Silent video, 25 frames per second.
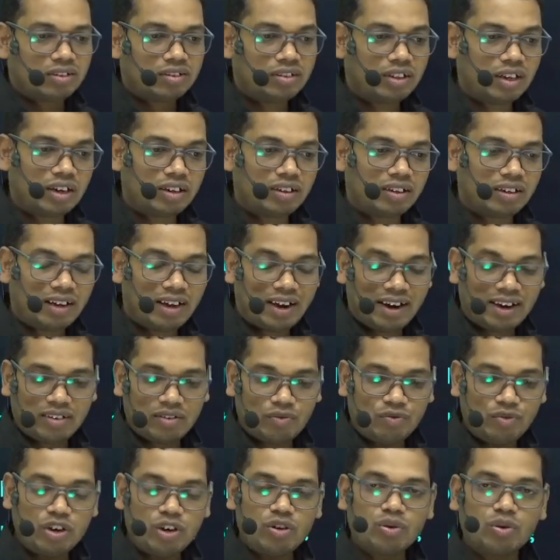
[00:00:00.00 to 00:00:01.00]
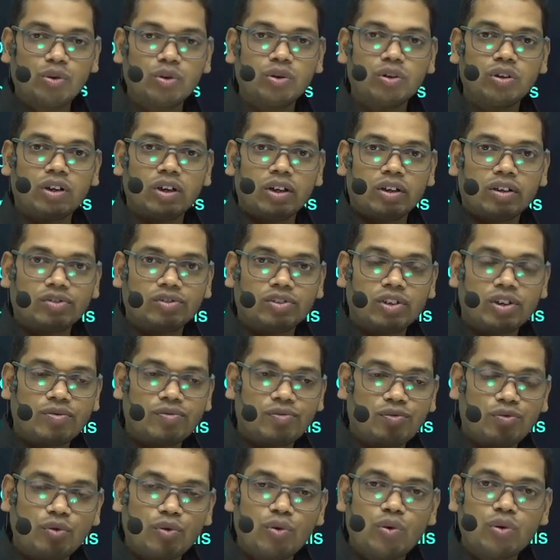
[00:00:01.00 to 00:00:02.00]
and we know the
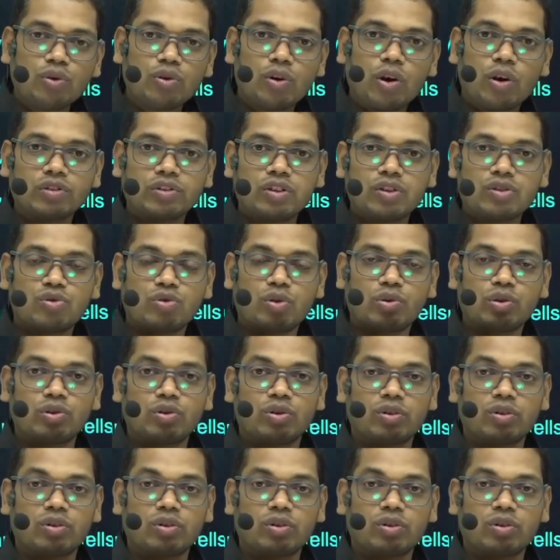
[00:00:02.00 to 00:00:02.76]
fruit or the storage,